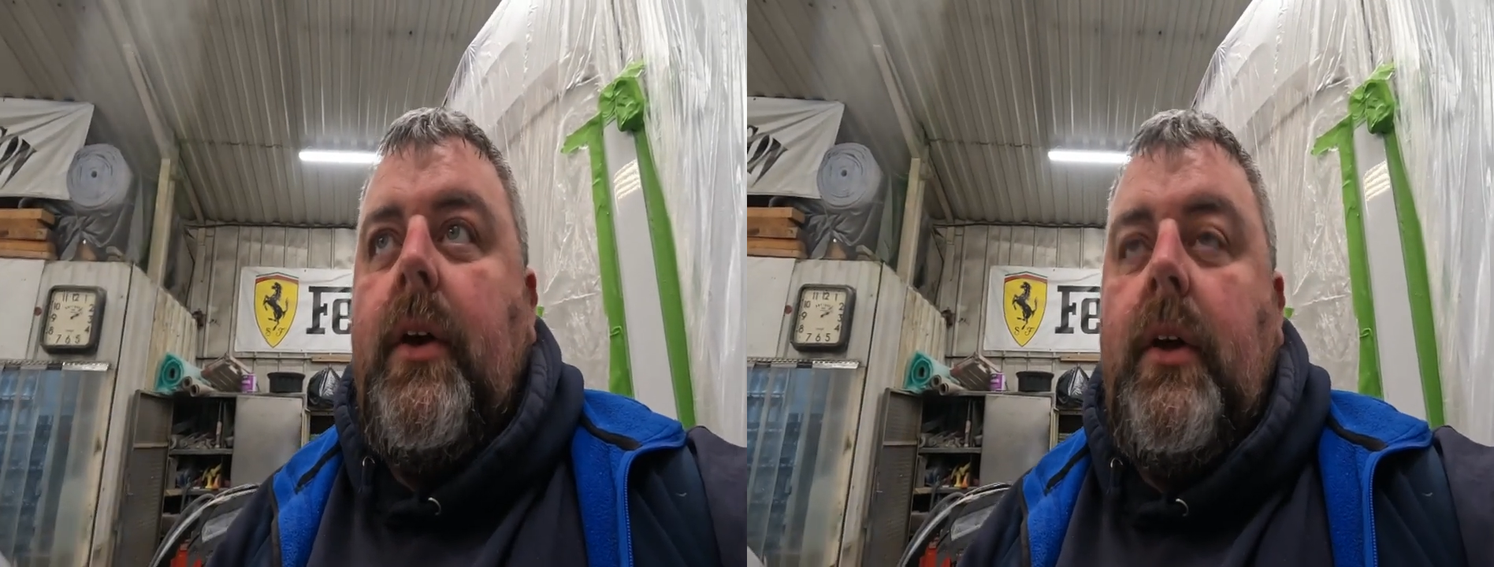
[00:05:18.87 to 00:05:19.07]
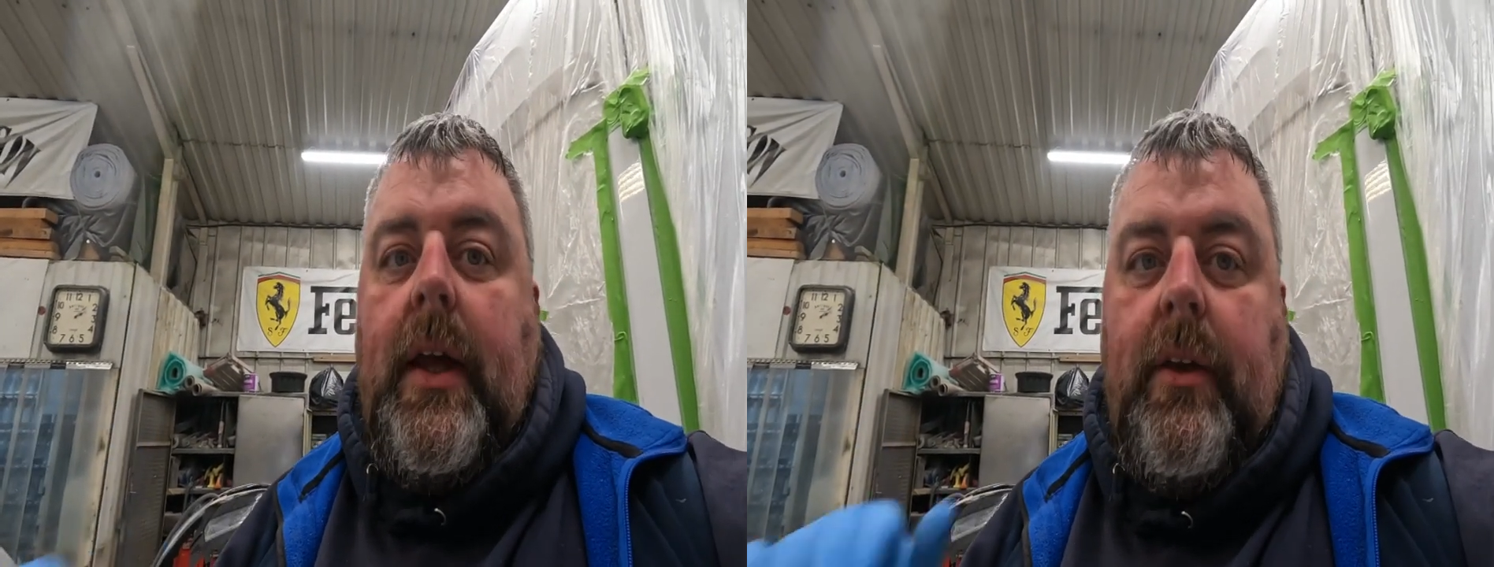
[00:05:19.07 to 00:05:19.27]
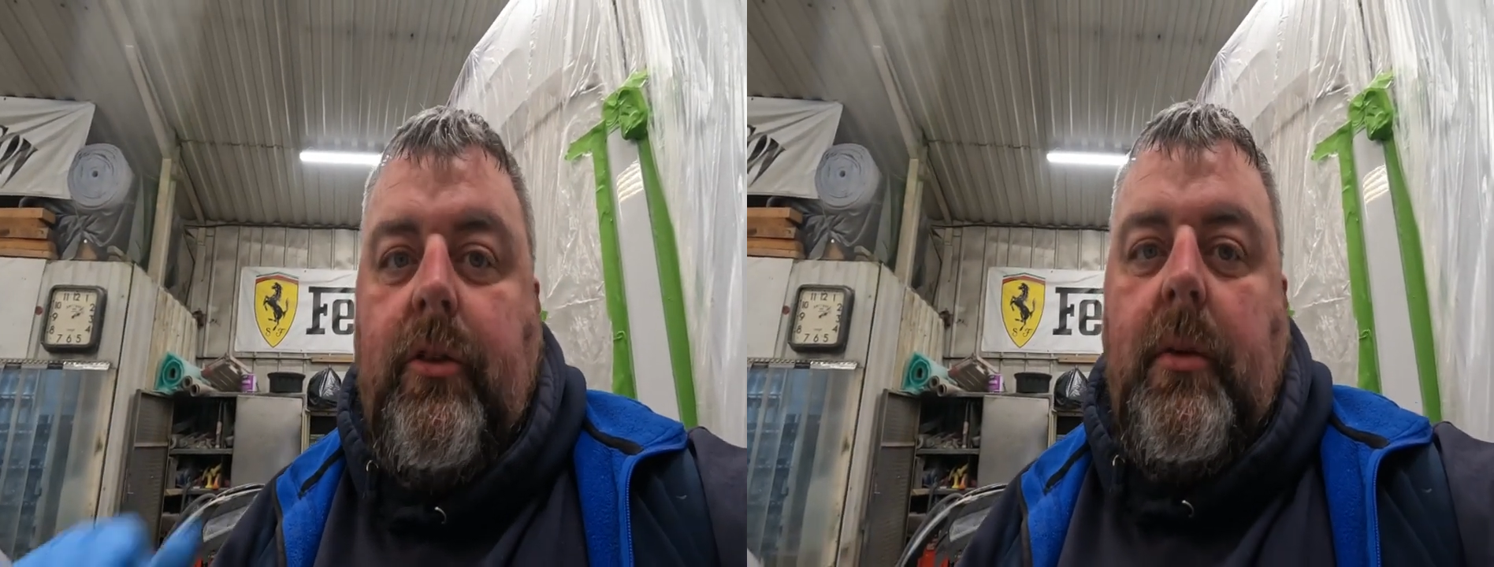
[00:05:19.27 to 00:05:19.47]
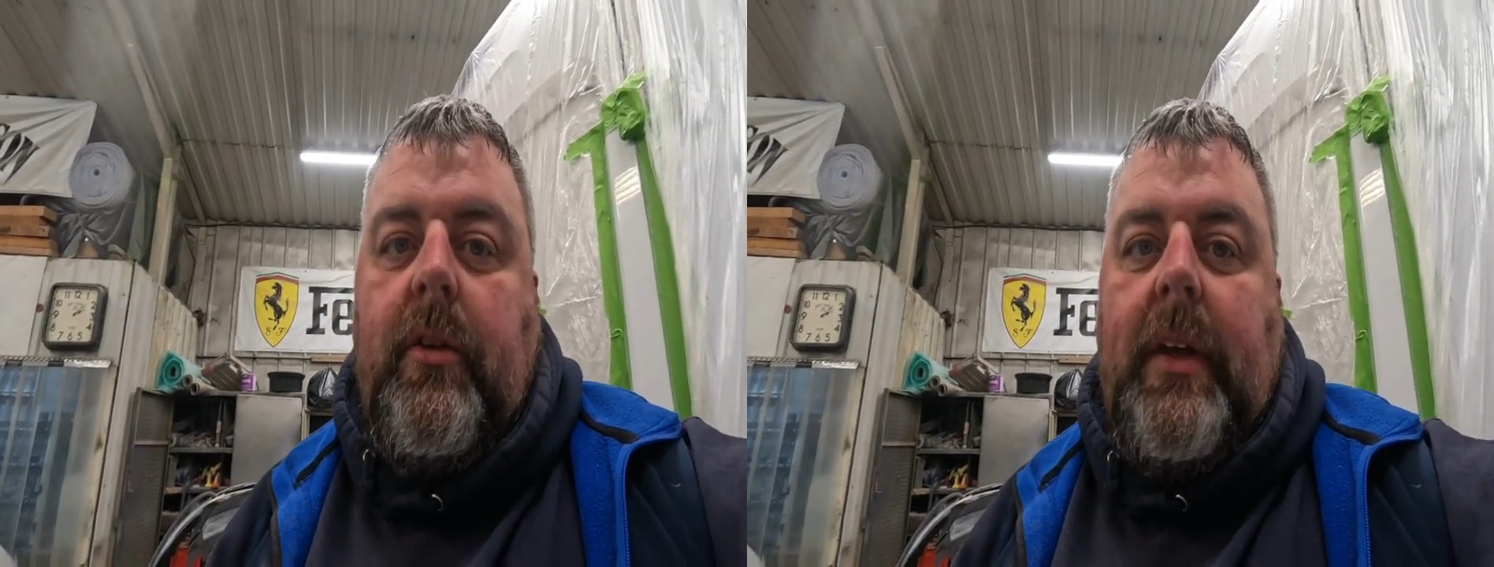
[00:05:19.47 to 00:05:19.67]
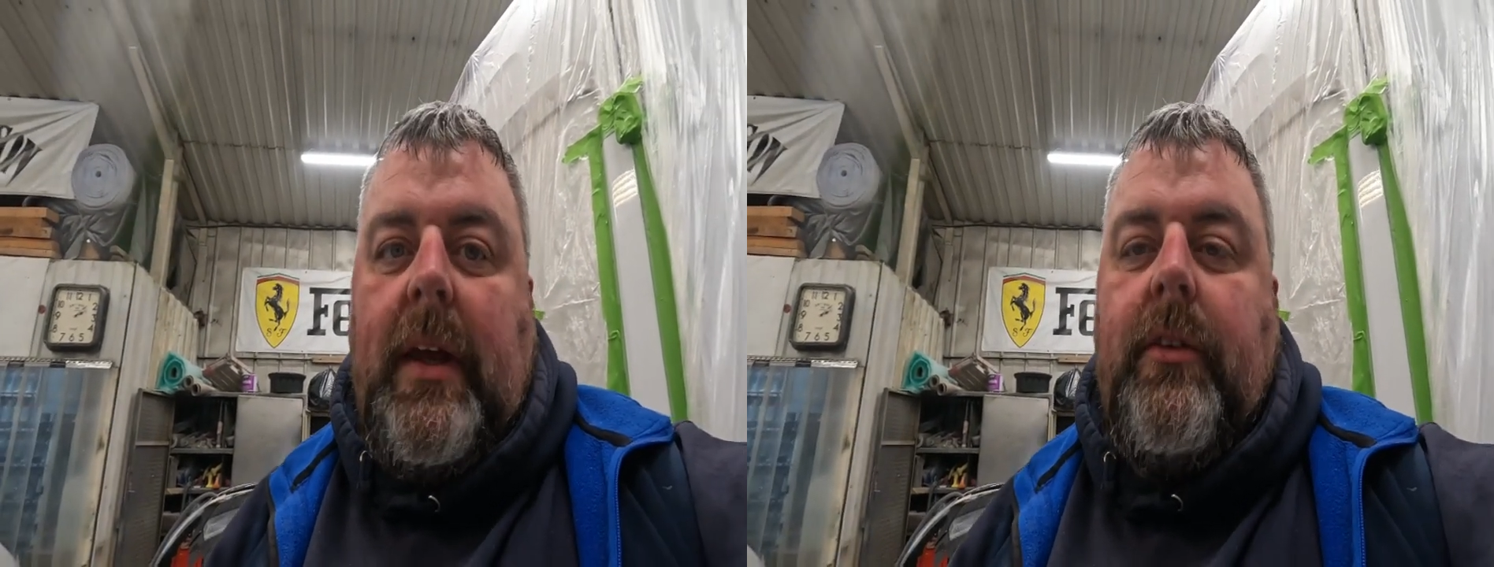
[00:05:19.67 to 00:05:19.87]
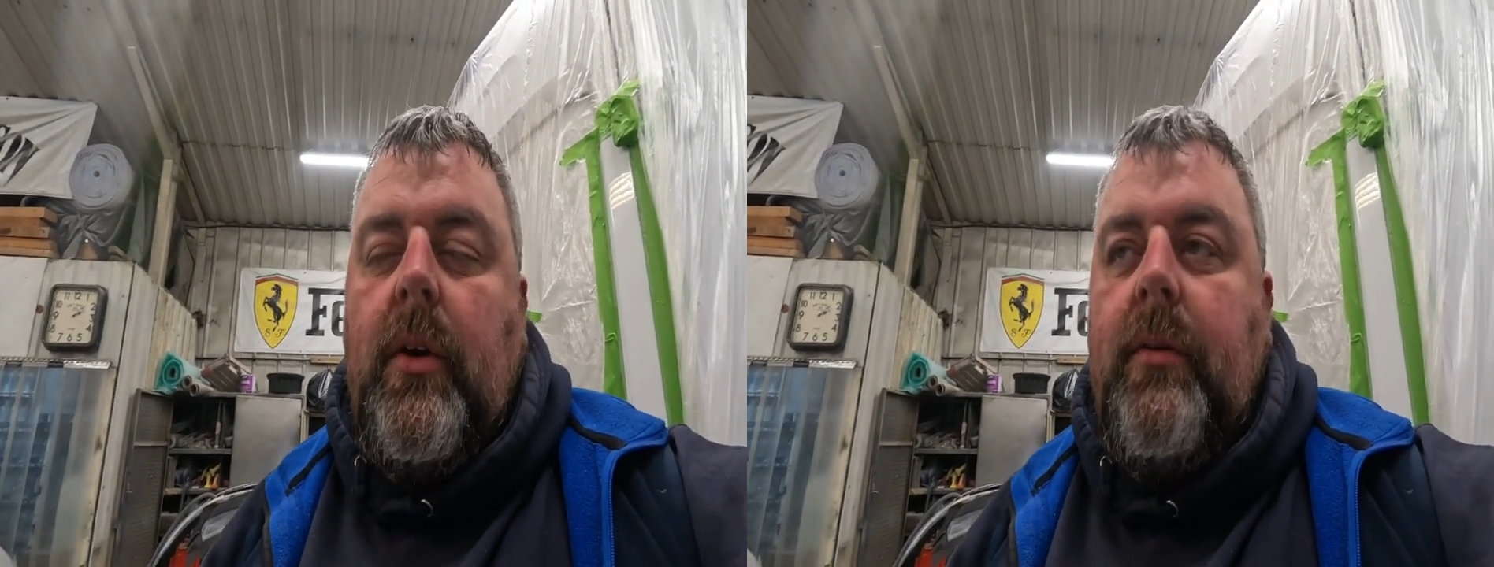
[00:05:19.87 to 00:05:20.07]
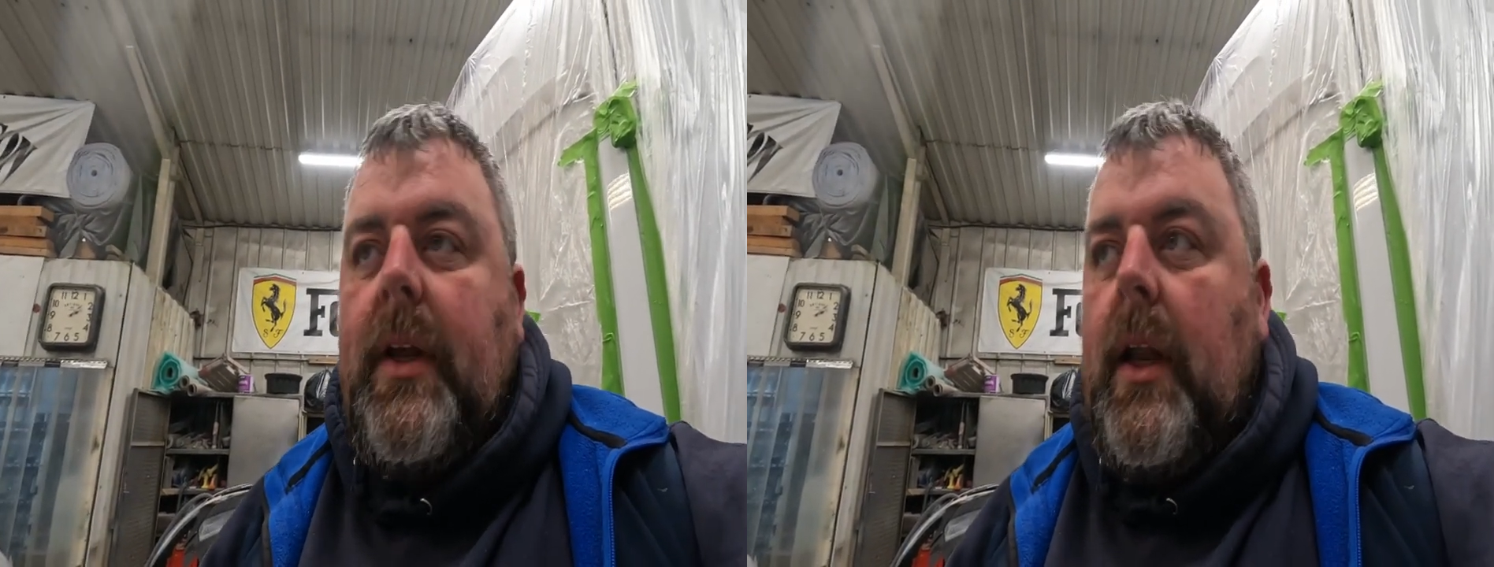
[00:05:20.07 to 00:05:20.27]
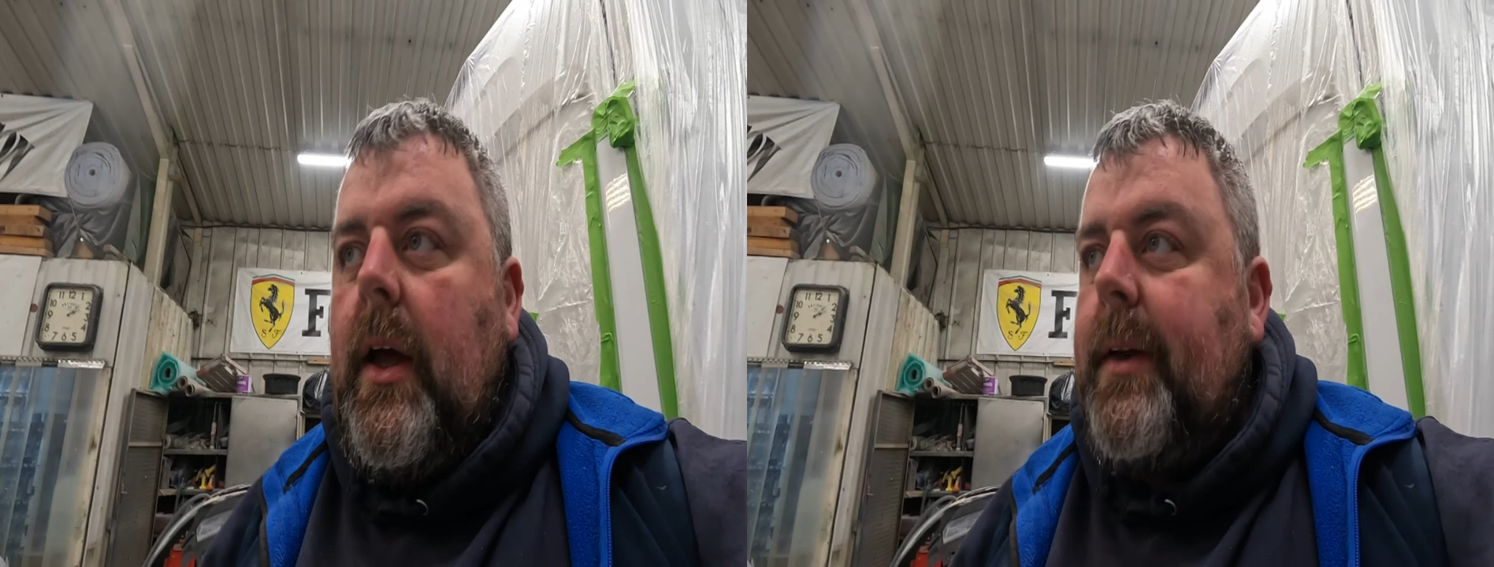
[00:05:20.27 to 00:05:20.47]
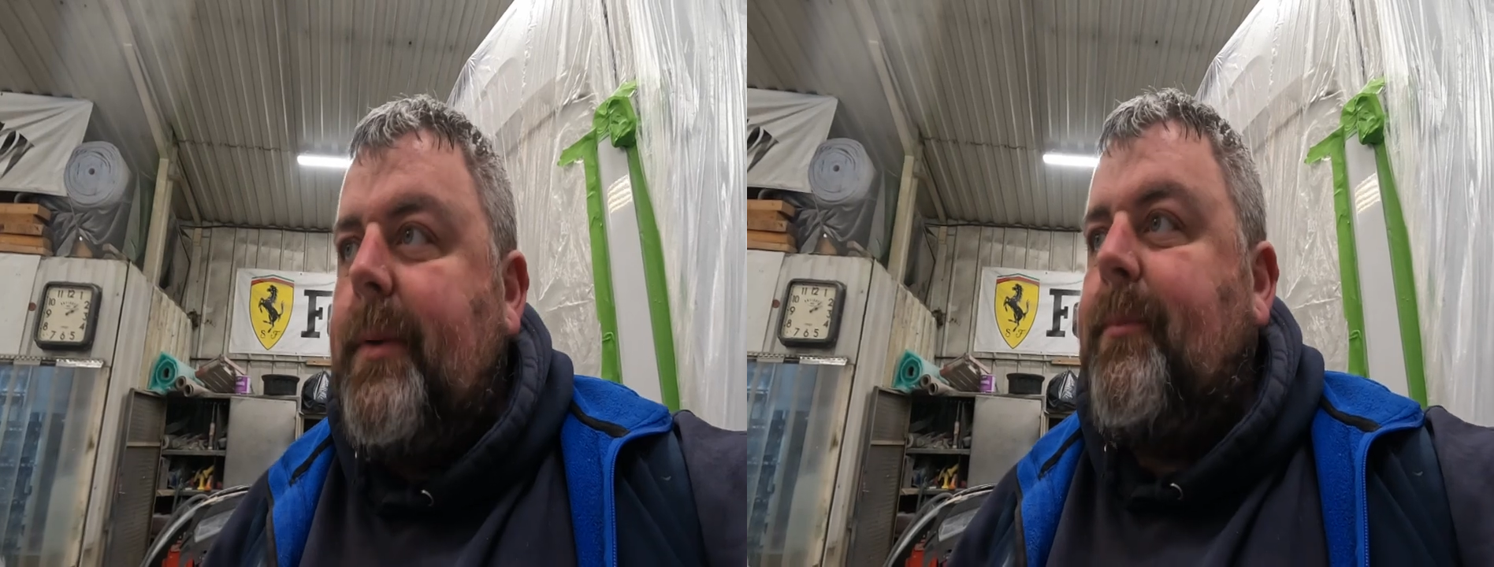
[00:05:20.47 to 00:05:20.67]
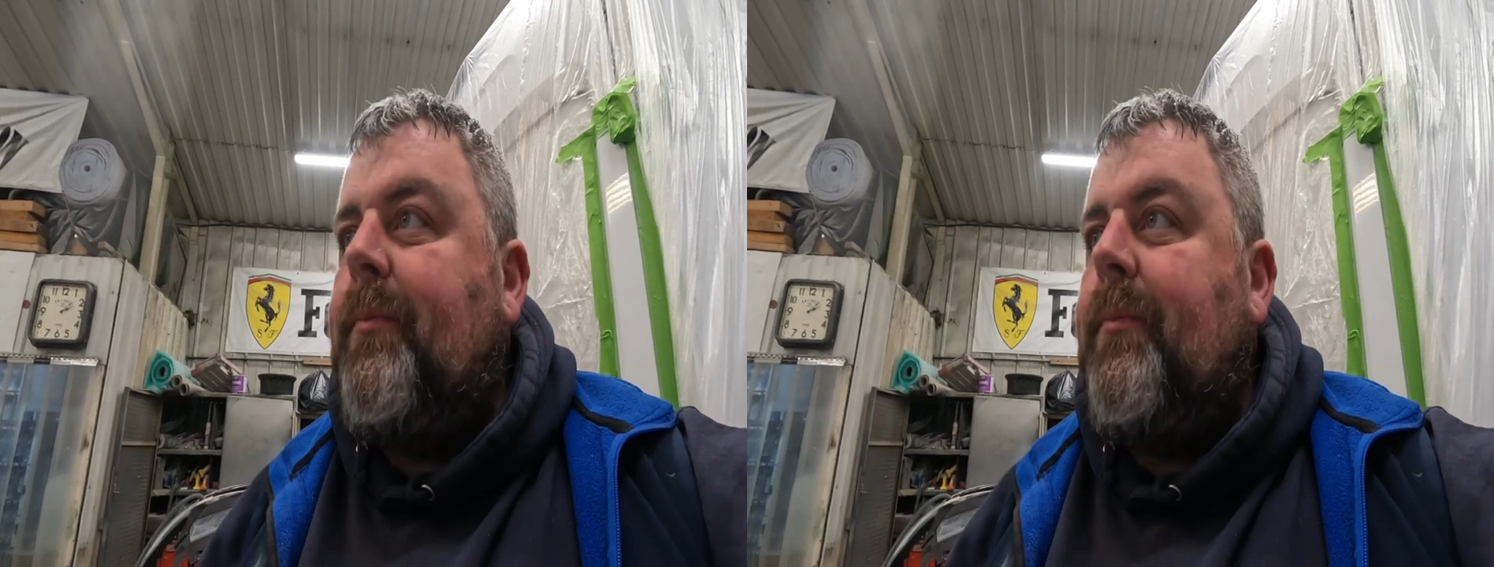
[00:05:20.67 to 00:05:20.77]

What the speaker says: third layer something to stick to, if you like.